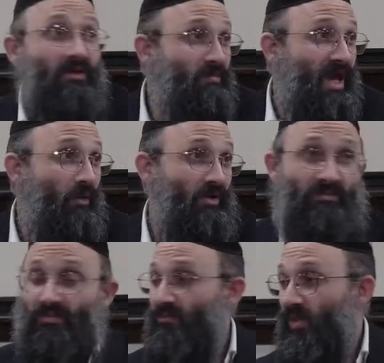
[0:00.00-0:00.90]
empowered.
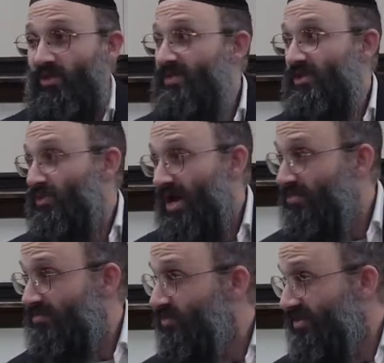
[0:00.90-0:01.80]
Whether it's the
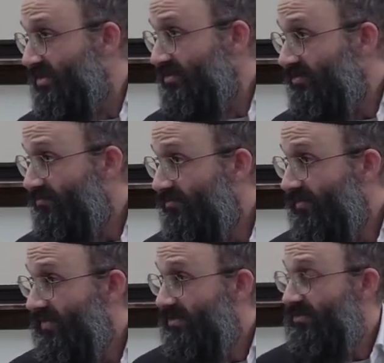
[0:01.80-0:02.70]
Rambam's reason,
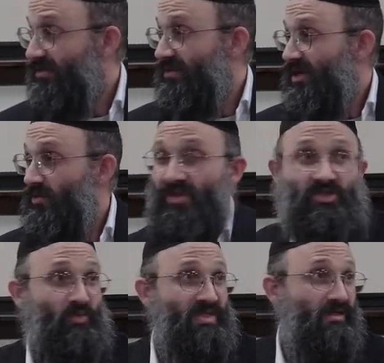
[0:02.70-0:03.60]
whether it's
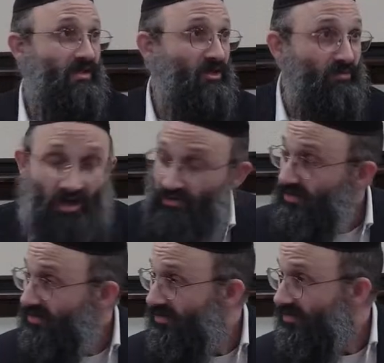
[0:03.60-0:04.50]
the reason of the
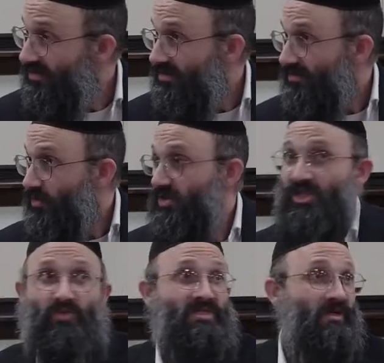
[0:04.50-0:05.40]
Gemara, or it's
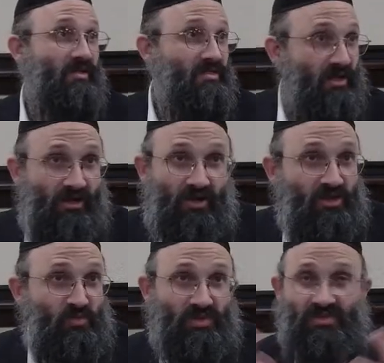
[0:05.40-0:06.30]
the reason of the Zohar
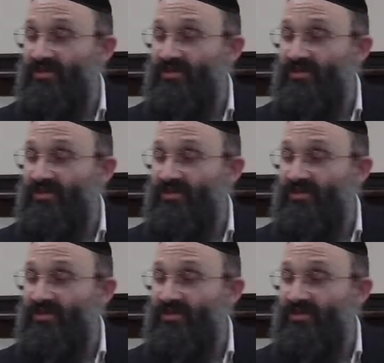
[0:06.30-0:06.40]
Kodesh, which is the